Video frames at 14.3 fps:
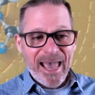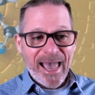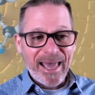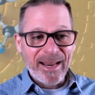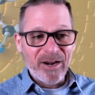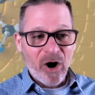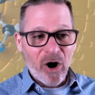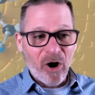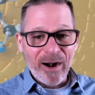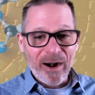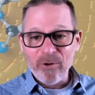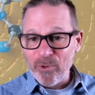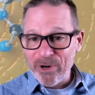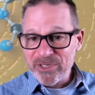and are
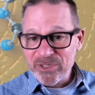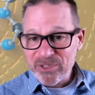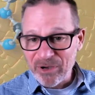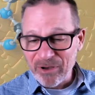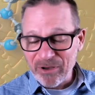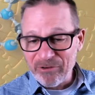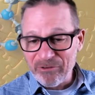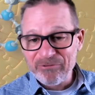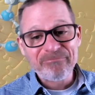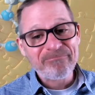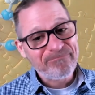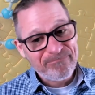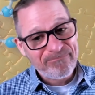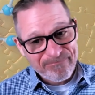at risk of,
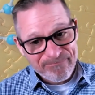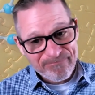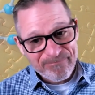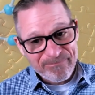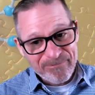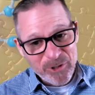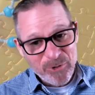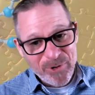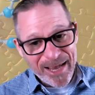you